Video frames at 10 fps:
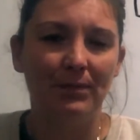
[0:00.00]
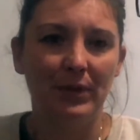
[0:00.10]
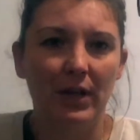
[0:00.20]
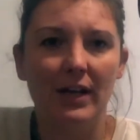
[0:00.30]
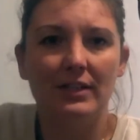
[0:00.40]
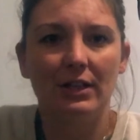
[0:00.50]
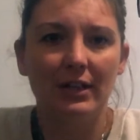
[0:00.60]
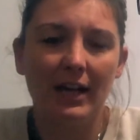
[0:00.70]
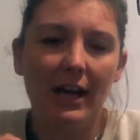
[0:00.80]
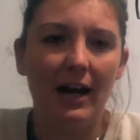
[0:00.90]
Okay, so
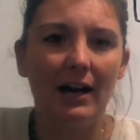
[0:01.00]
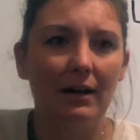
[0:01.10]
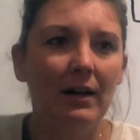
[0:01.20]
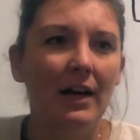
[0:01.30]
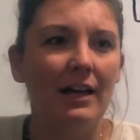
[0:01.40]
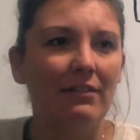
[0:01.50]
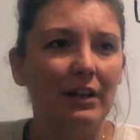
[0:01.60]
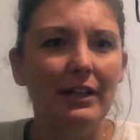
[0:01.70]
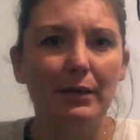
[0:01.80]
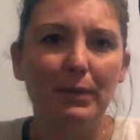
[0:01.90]
they have a
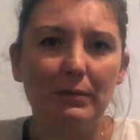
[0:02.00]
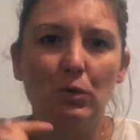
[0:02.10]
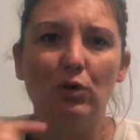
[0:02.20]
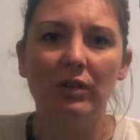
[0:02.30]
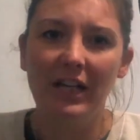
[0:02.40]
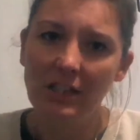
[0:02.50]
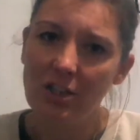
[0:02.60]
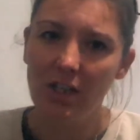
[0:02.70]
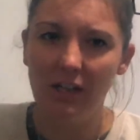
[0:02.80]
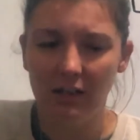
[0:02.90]
little bit more
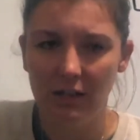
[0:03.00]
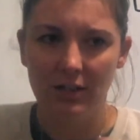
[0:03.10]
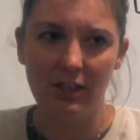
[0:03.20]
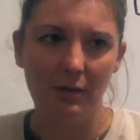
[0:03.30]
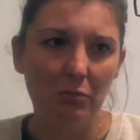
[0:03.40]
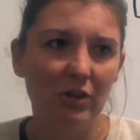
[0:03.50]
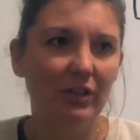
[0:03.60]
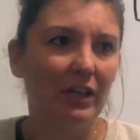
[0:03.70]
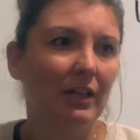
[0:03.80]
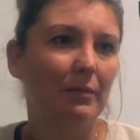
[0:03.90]
energy, so they're
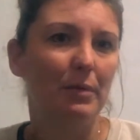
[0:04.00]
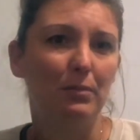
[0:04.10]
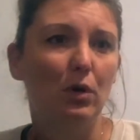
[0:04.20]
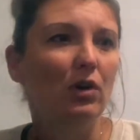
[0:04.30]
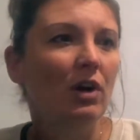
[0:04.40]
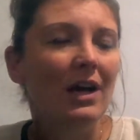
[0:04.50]
moving a little bit more.